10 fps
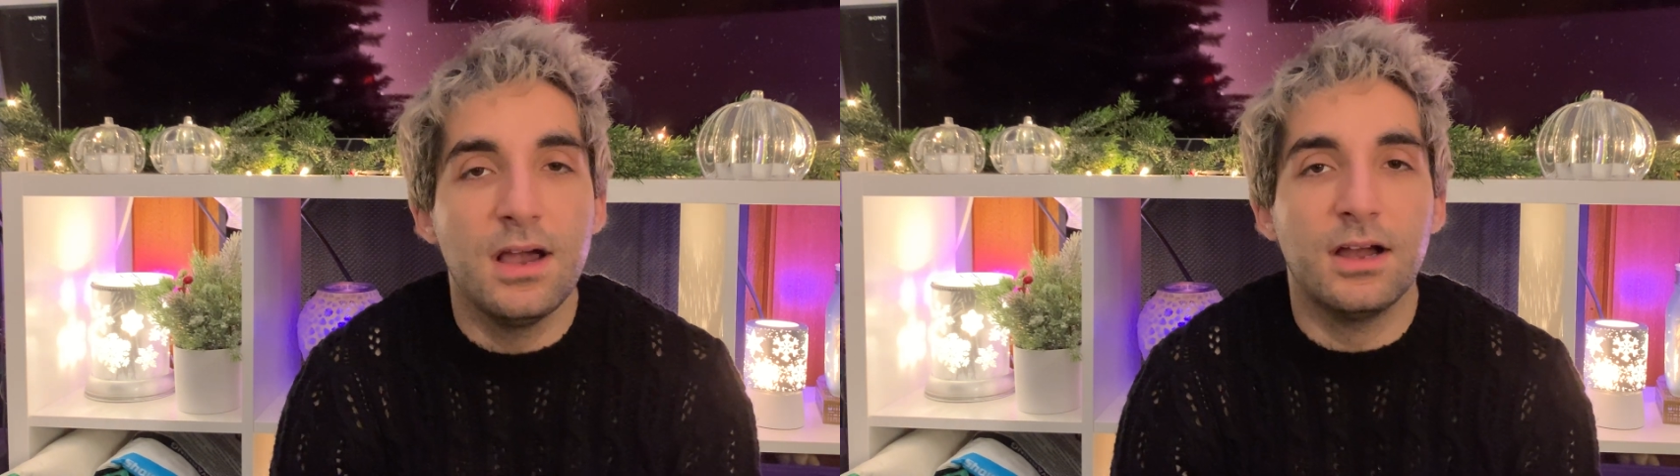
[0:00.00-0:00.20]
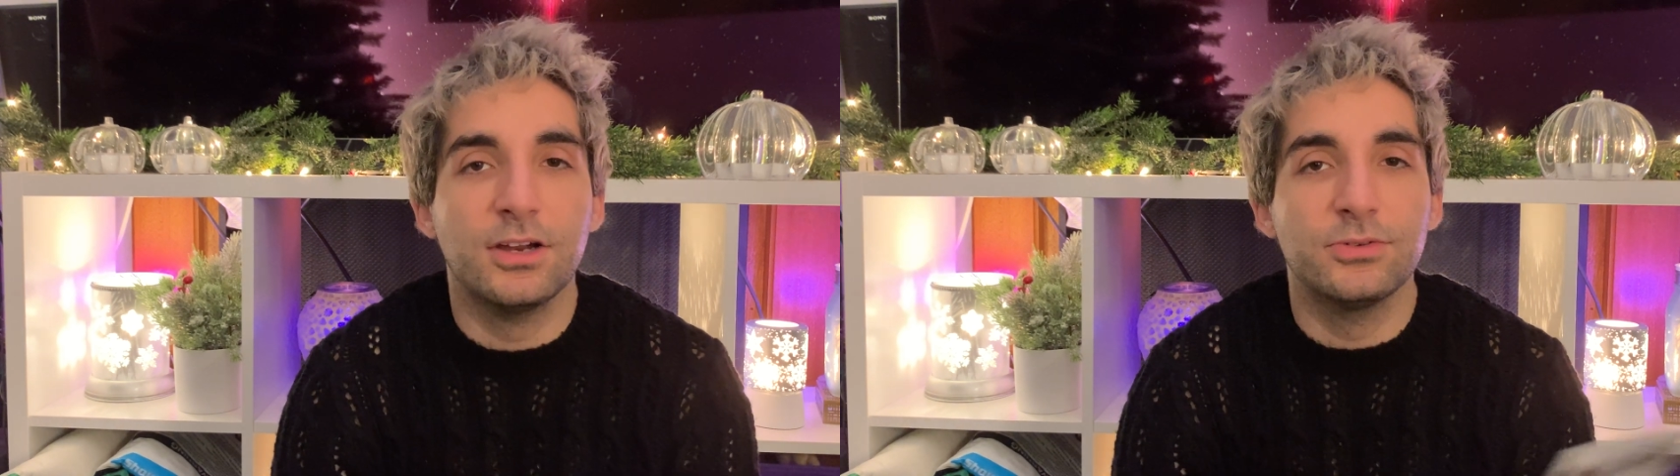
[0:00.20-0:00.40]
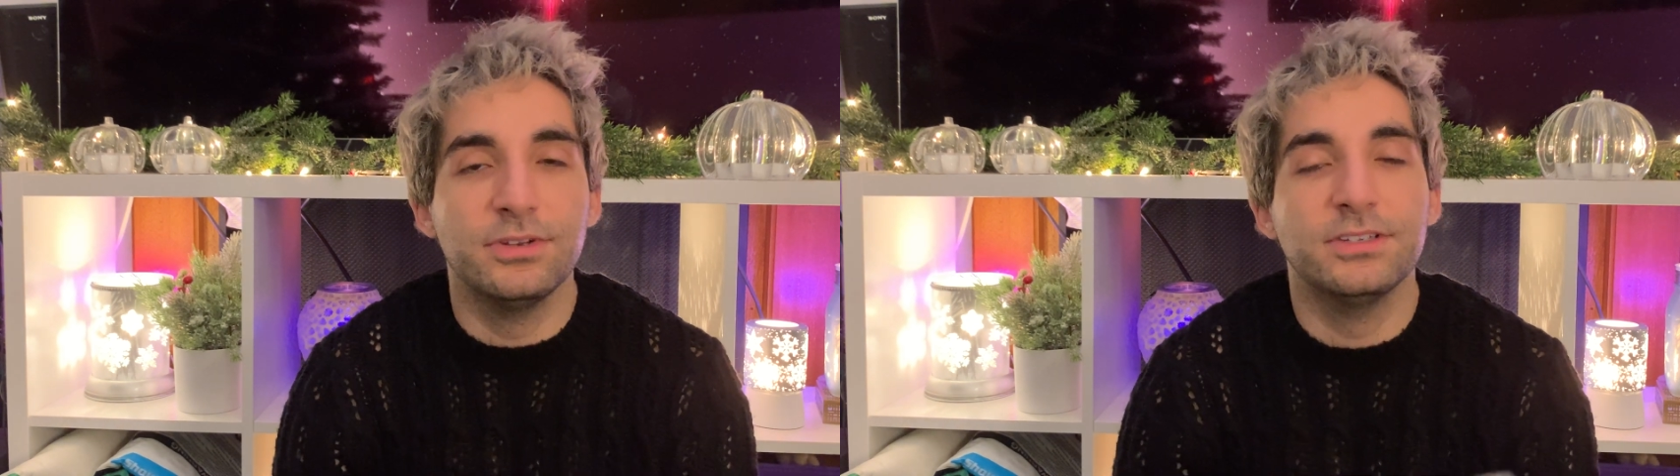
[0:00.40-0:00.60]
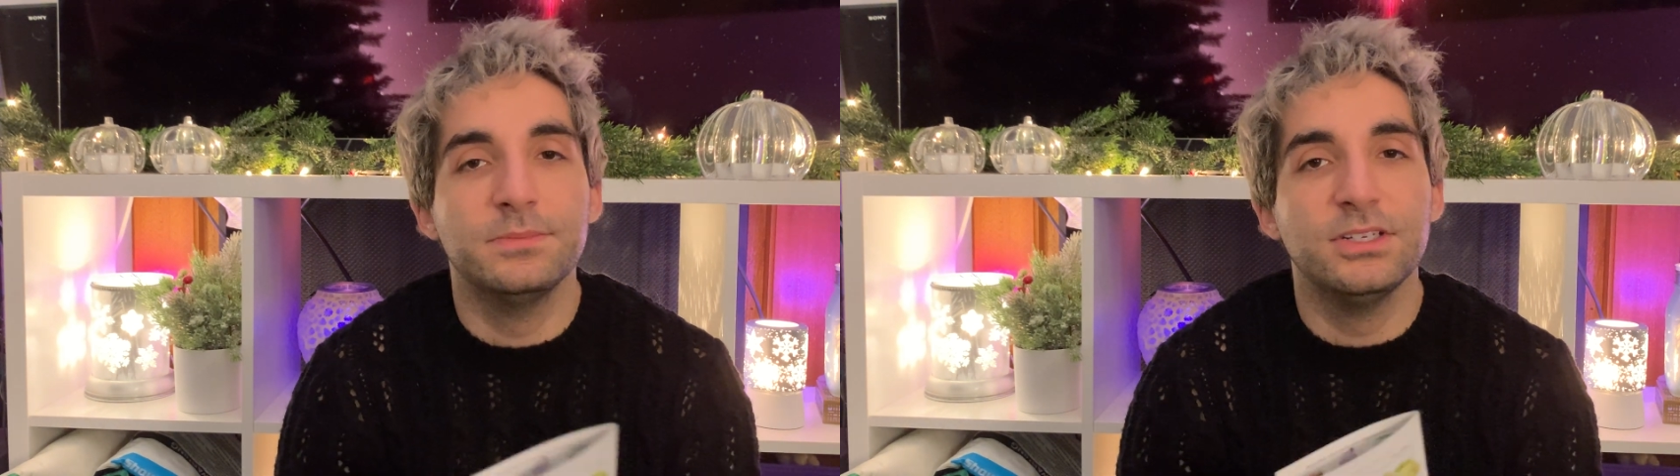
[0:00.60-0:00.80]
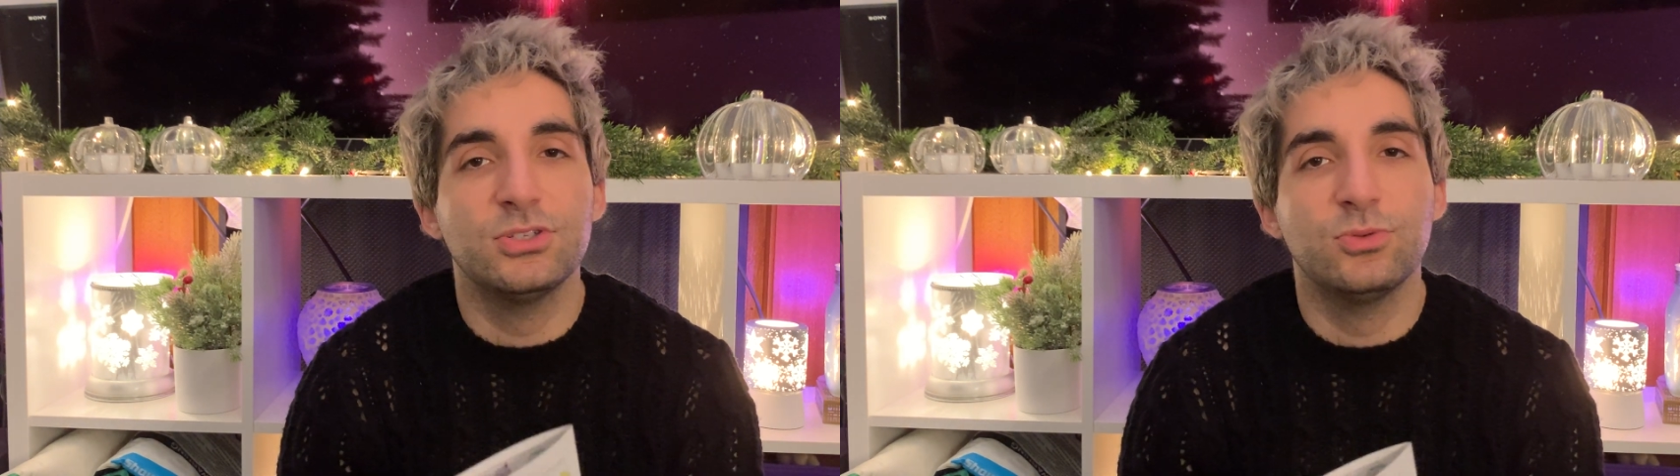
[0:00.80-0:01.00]
are going to
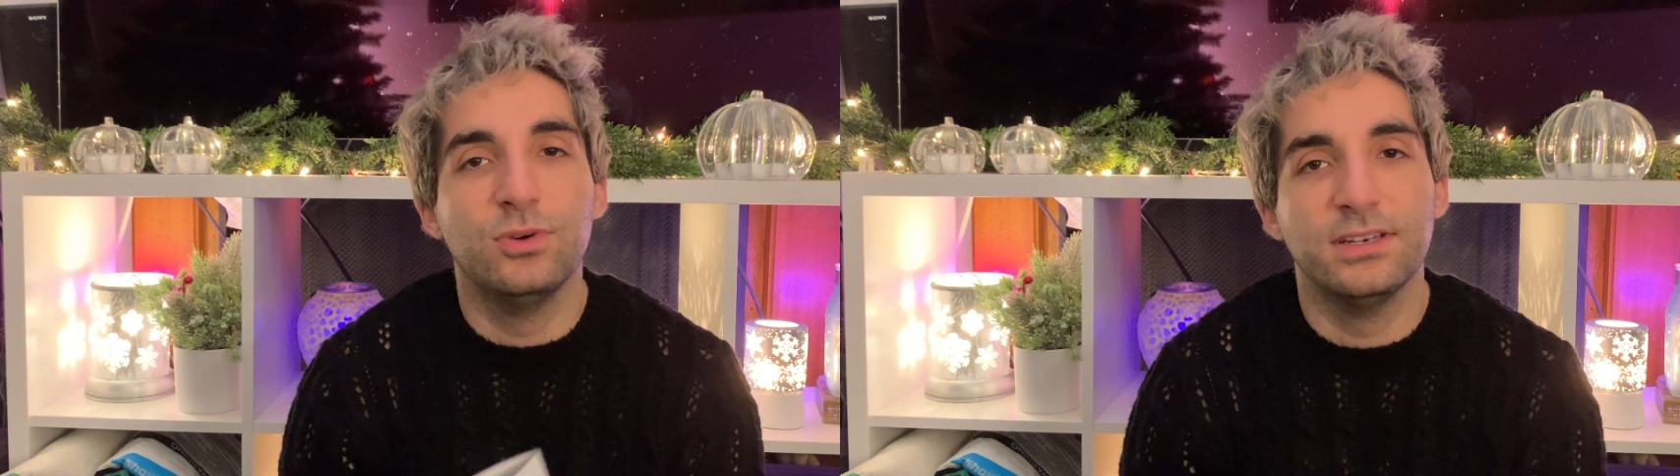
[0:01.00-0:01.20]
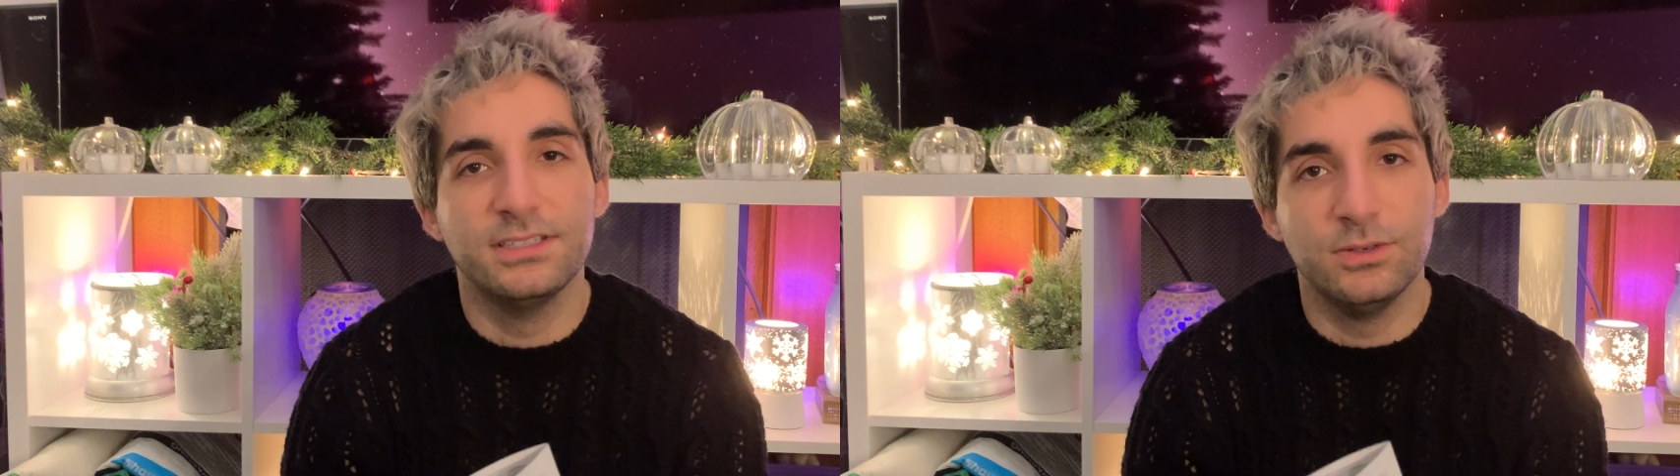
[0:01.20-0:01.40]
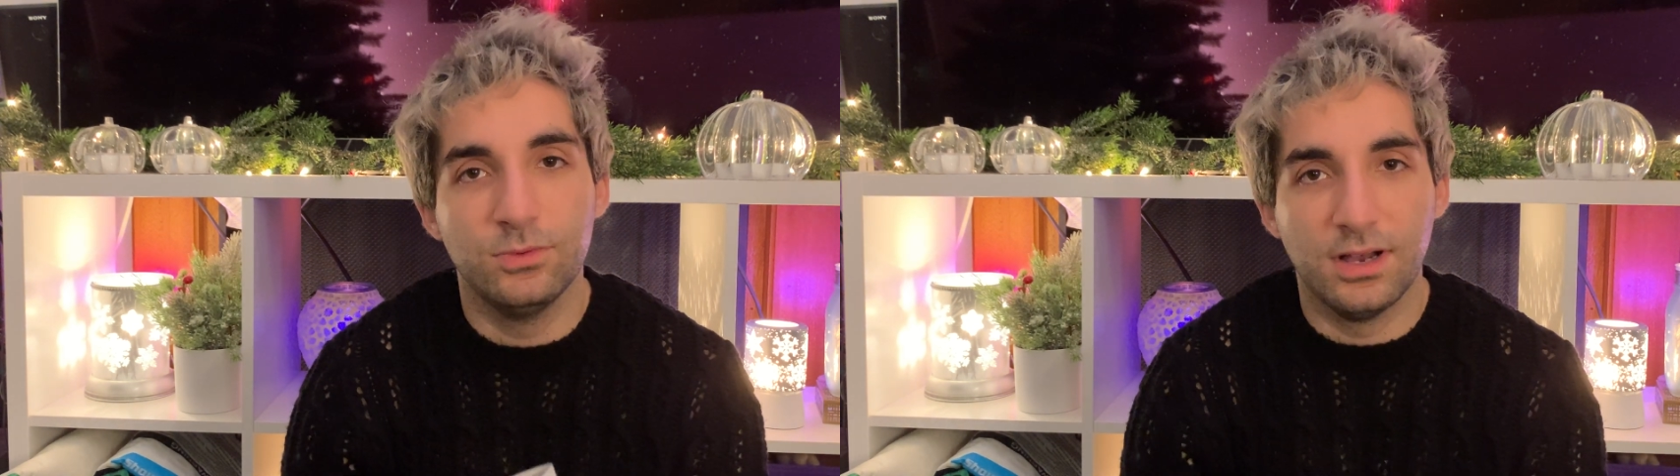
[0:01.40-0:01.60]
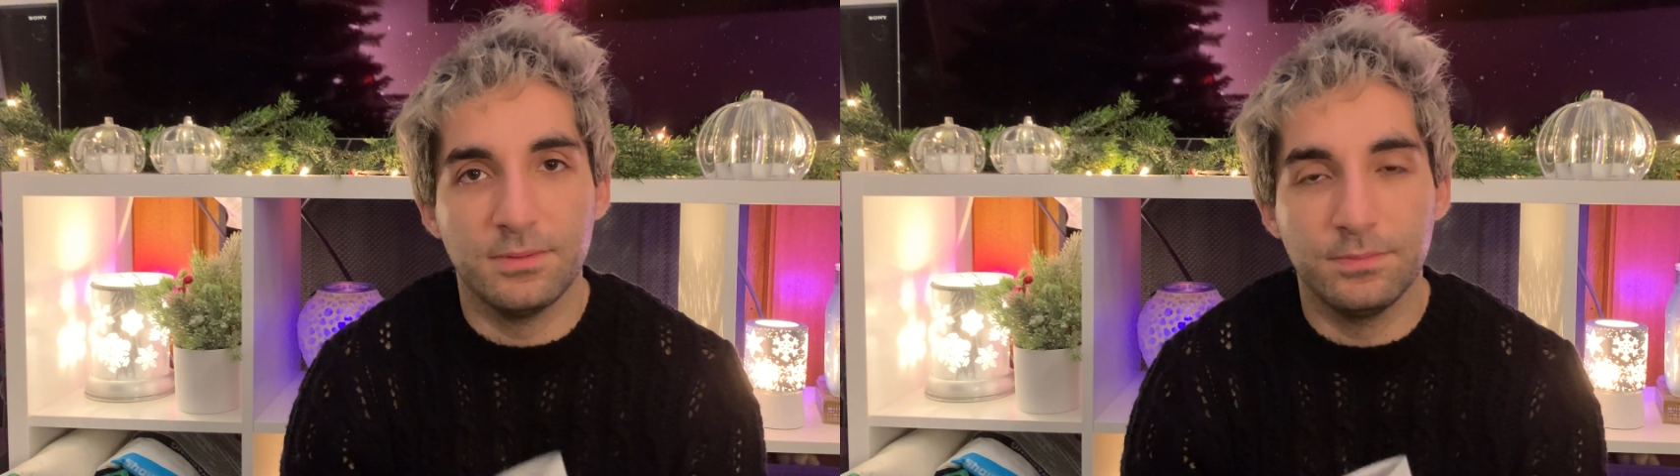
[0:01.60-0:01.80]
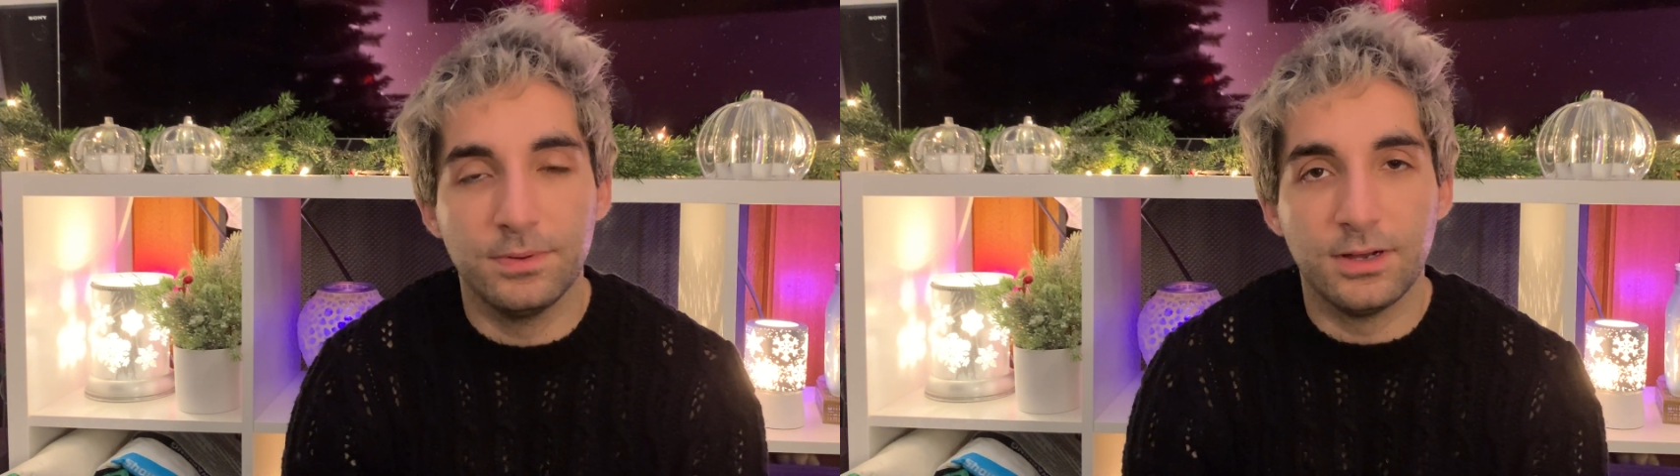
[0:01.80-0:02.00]
be 20
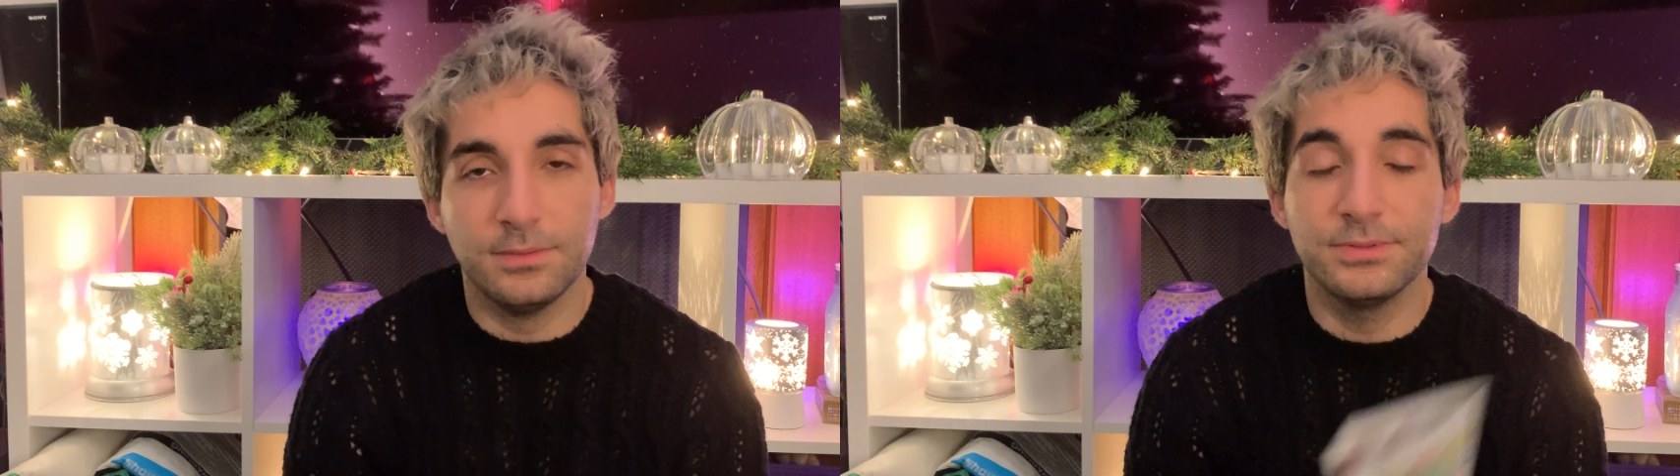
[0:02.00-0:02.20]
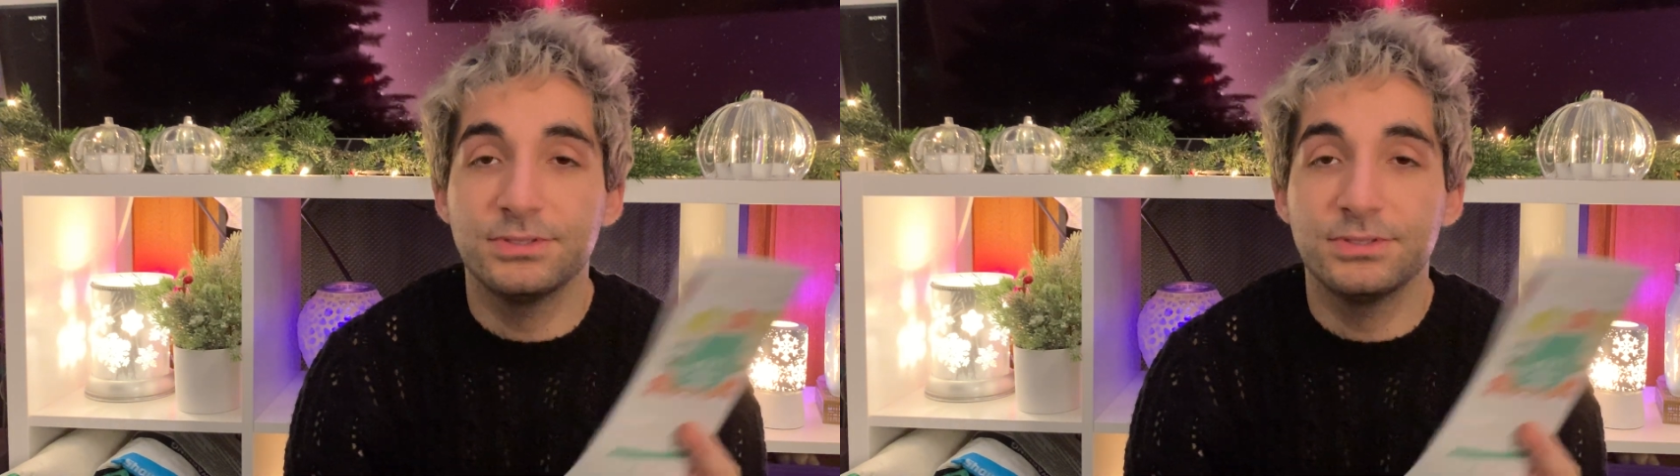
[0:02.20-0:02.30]
watt bulbs.